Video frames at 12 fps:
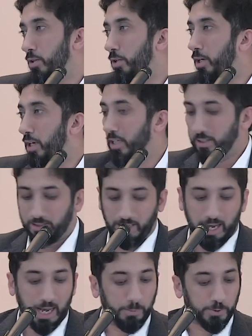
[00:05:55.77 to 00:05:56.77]
there
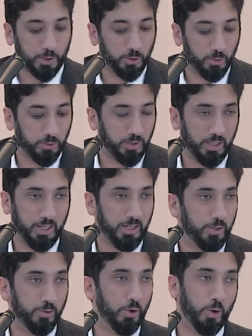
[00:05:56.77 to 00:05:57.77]
is
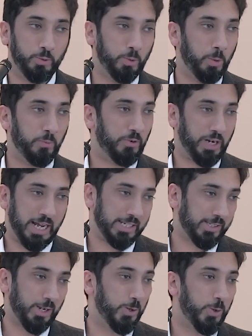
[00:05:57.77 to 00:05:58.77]
absolutely no room for
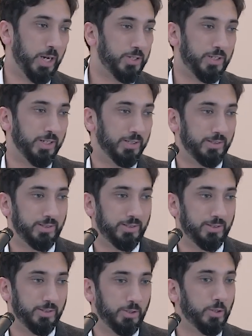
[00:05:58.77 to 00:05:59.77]
asking
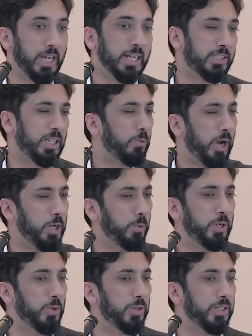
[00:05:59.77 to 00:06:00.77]
questions. You can't say, why do
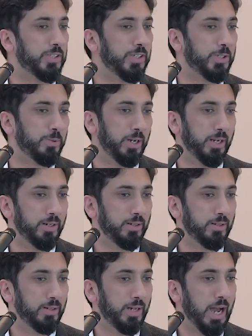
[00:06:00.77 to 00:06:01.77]
we do this way?
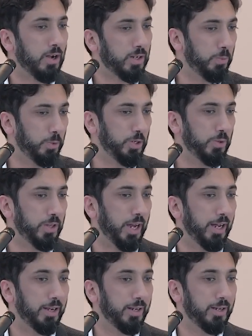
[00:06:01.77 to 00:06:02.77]
How come we do that?